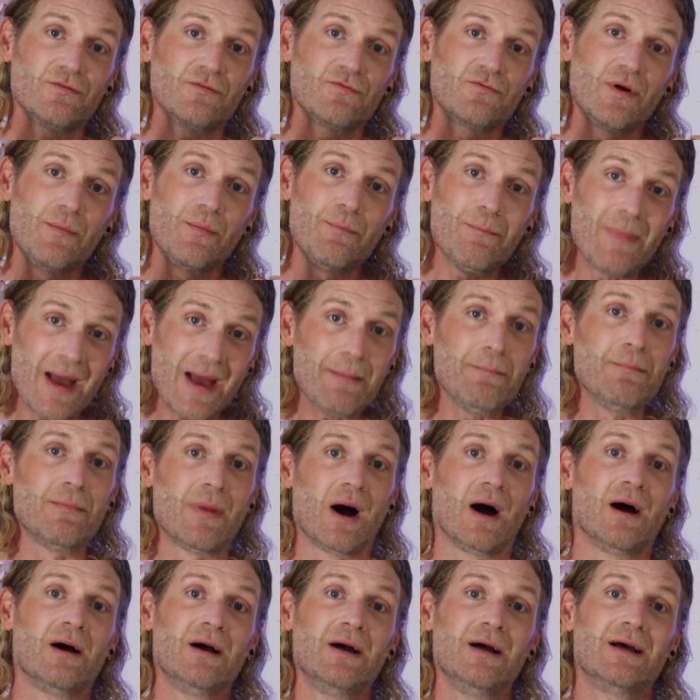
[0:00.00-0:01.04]

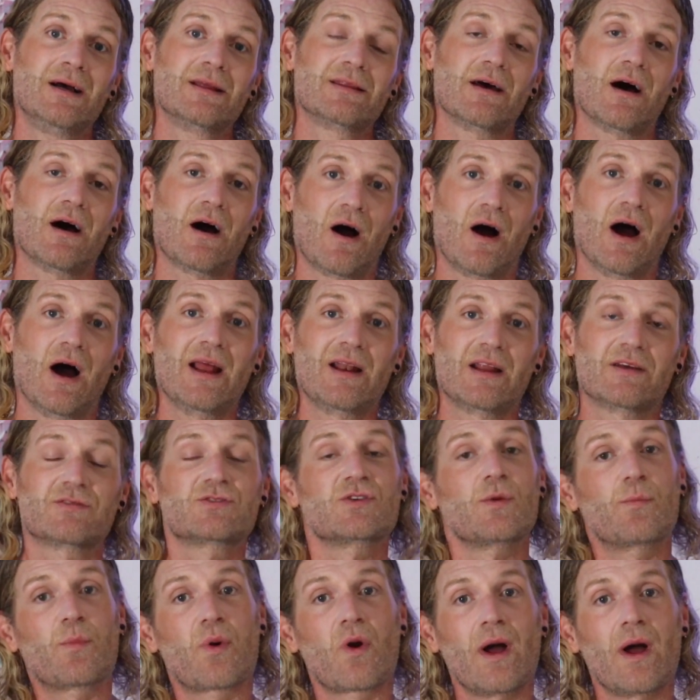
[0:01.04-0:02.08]
Remember that high
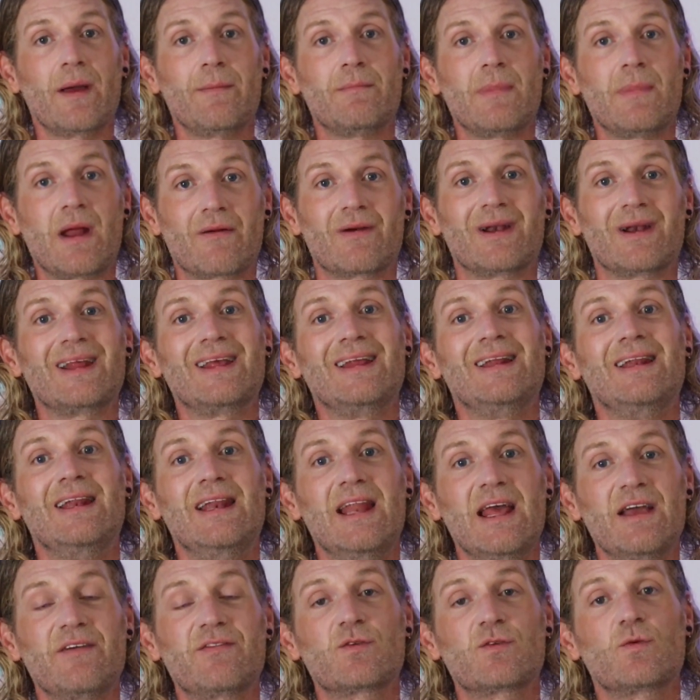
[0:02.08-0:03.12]
lifts are primarily
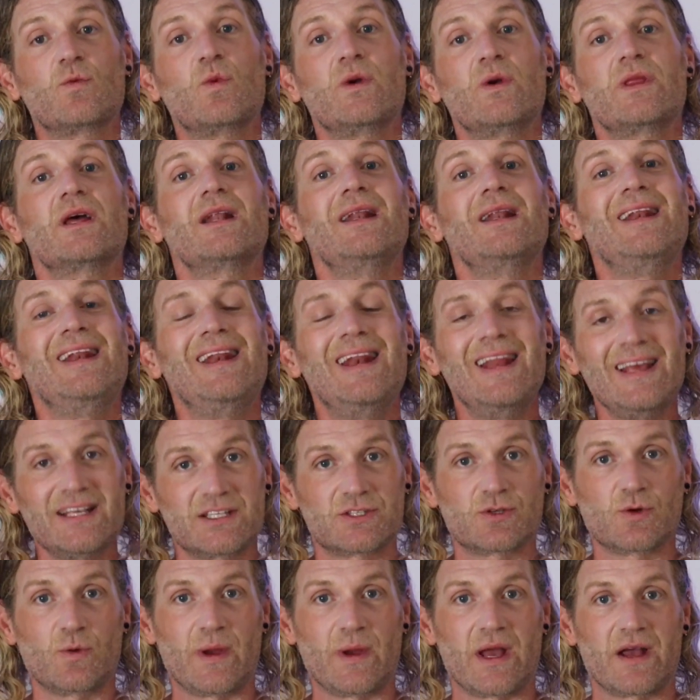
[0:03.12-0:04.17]
lift with a
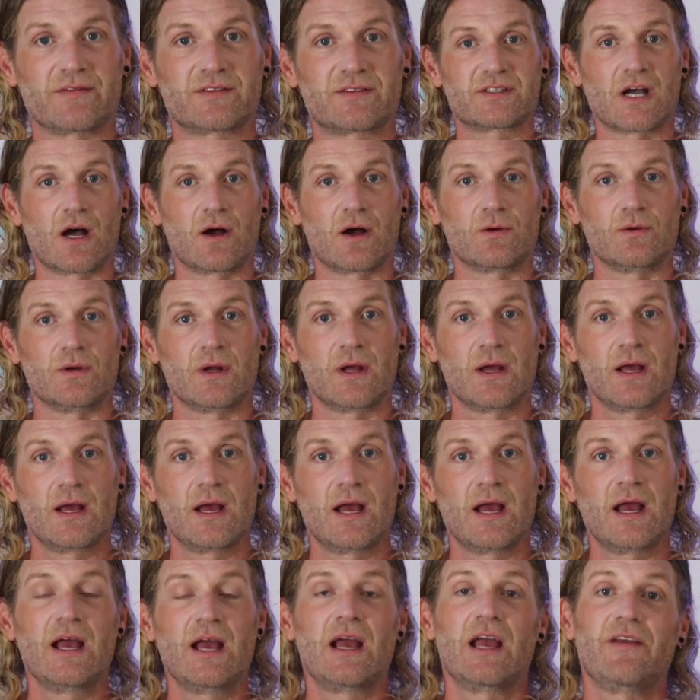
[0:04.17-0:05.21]
little bit tone.
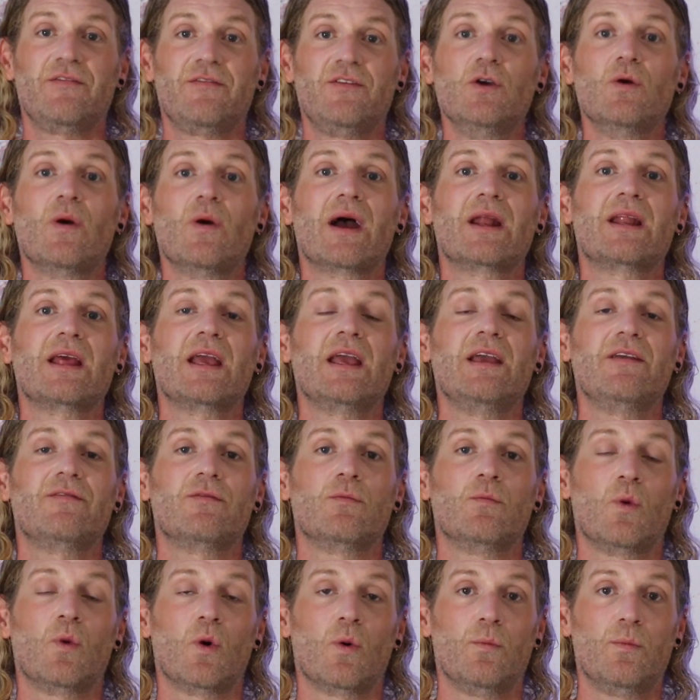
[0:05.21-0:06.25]
If you add
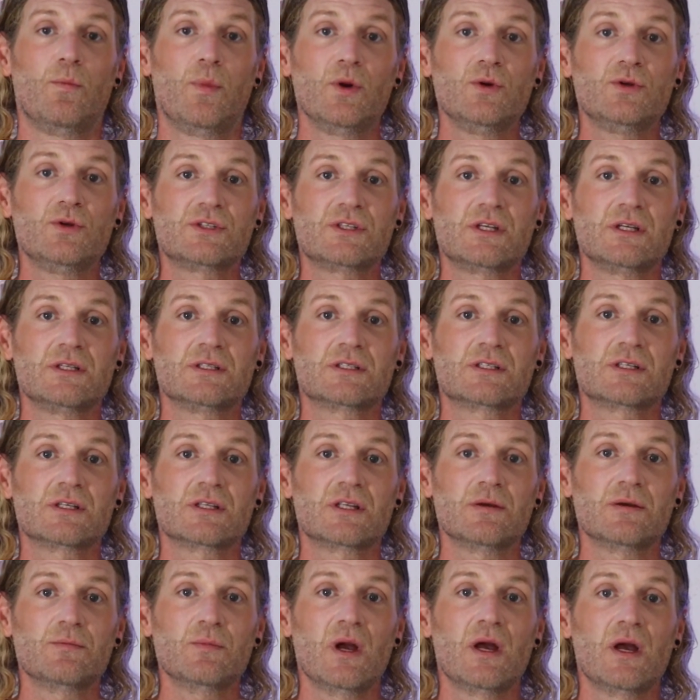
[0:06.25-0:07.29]
even more boost into
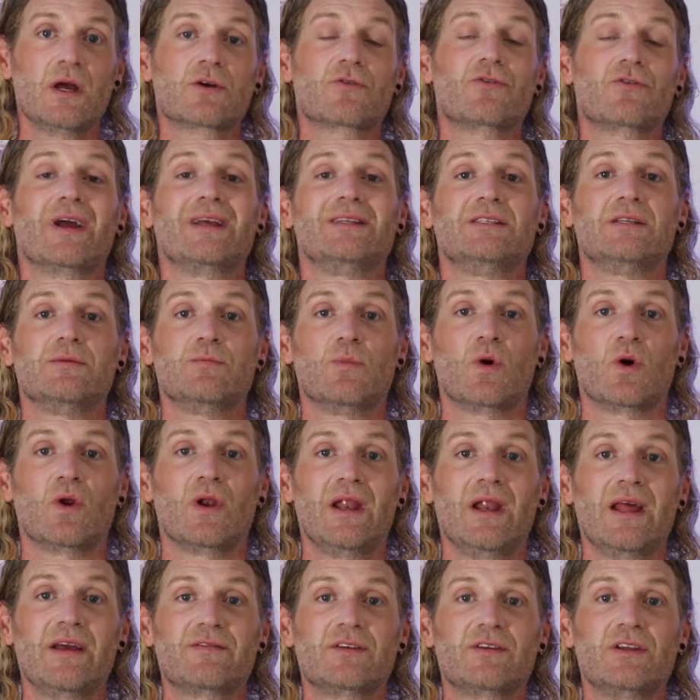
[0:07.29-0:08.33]
them, creating more
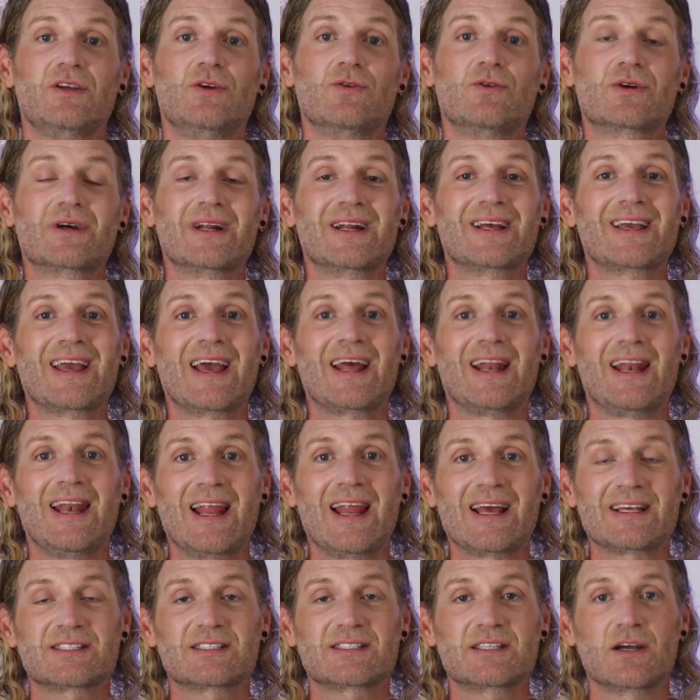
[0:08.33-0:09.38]
lift, you're going to get
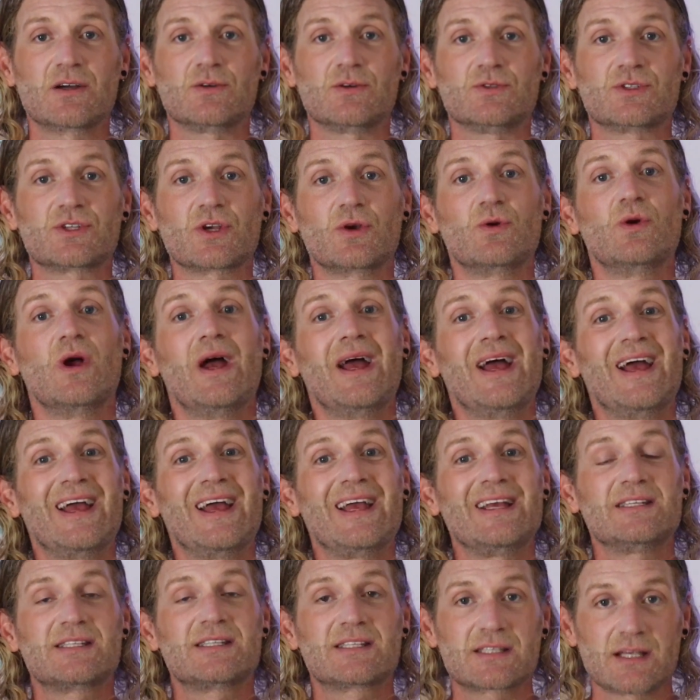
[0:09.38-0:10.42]
less tone. So
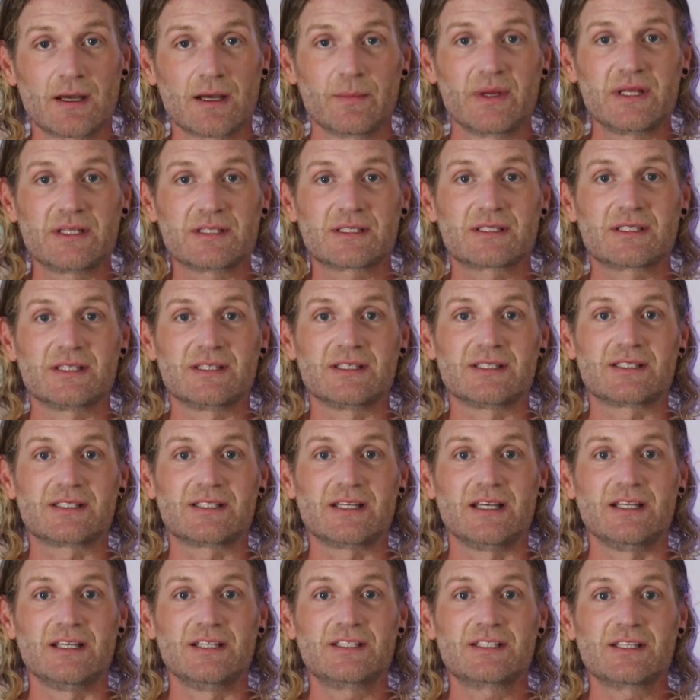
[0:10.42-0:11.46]
in some
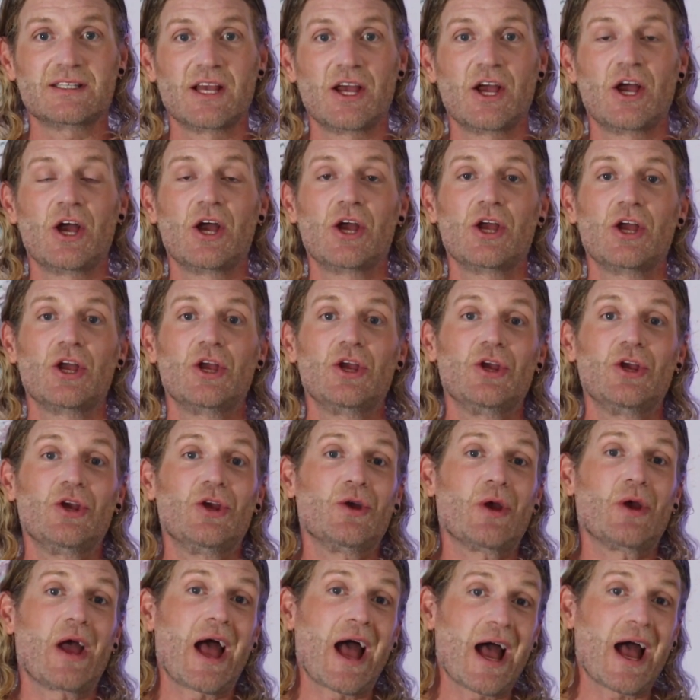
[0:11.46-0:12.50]
instances,
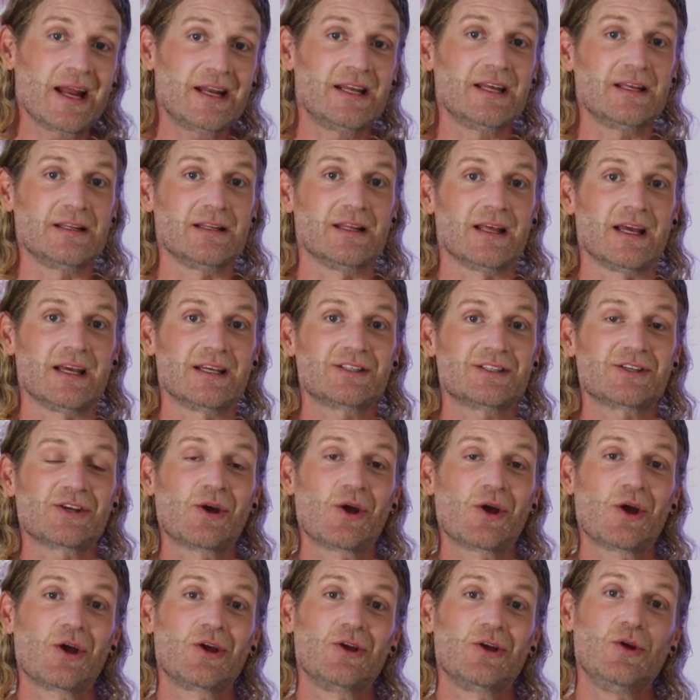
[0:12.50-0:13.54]
adding this,
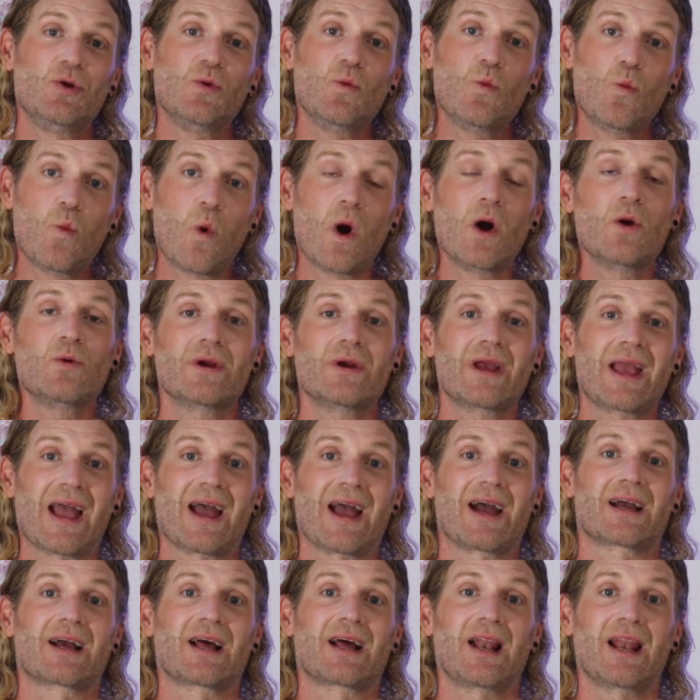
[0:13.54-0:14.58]
you won't
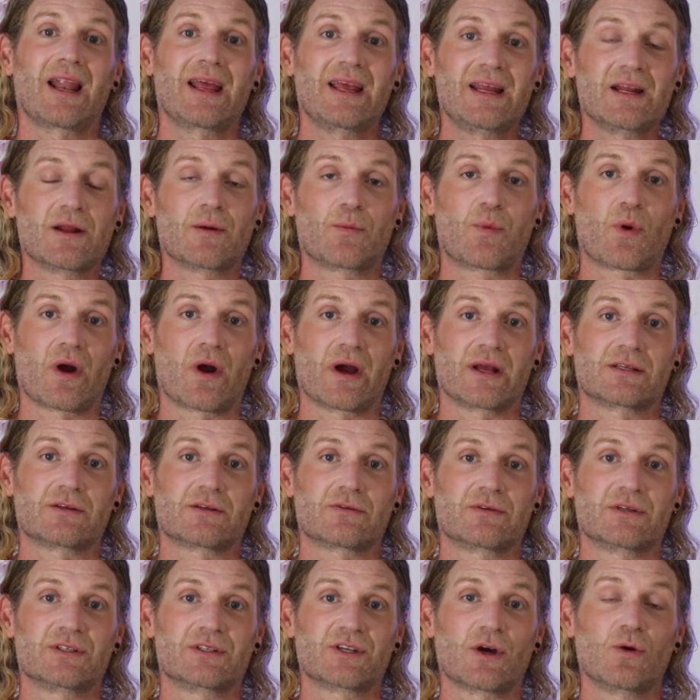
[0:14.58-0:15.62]
get a cleaner,
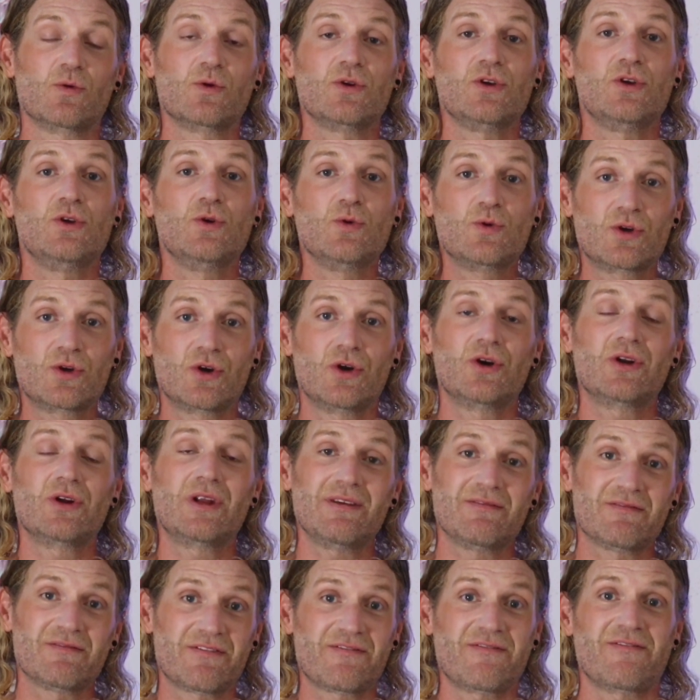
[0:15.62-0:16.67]
brighter result. You could
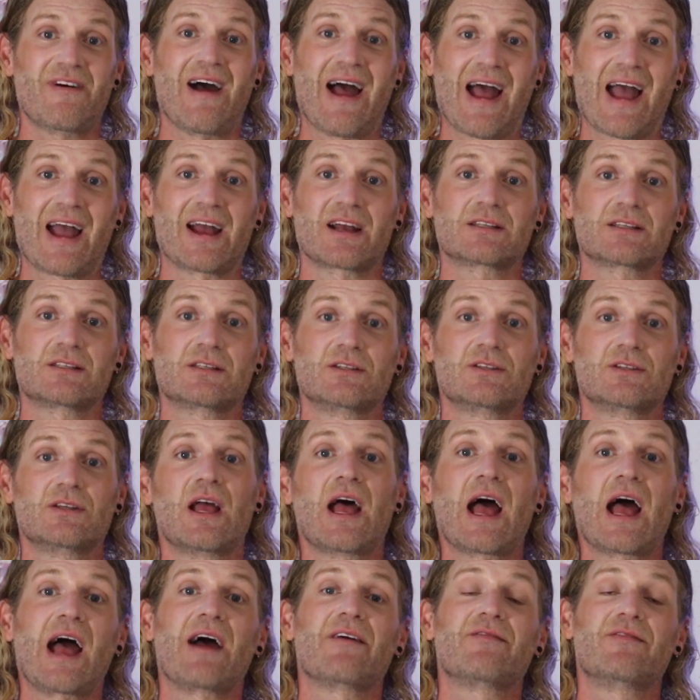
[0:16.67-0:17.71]
in fact
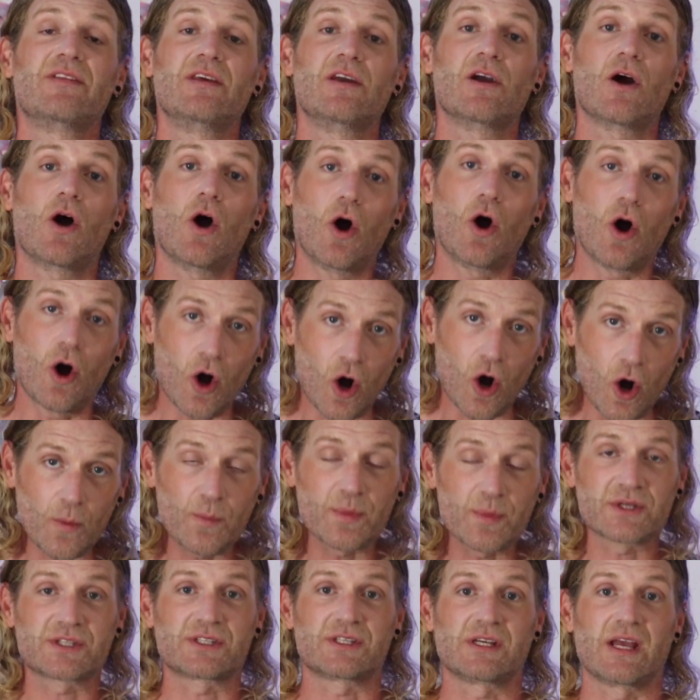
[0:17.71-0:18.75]
have the
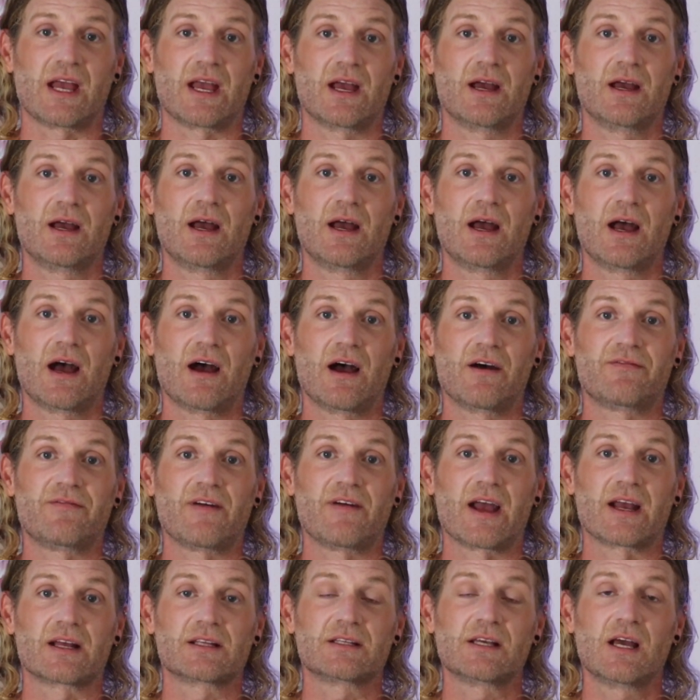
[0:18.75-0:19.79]
opposite
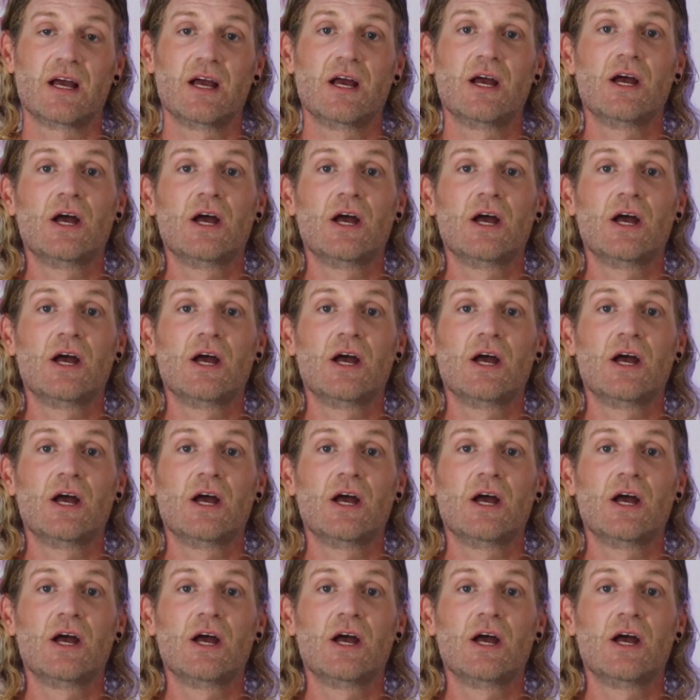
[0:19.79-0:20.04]
effect.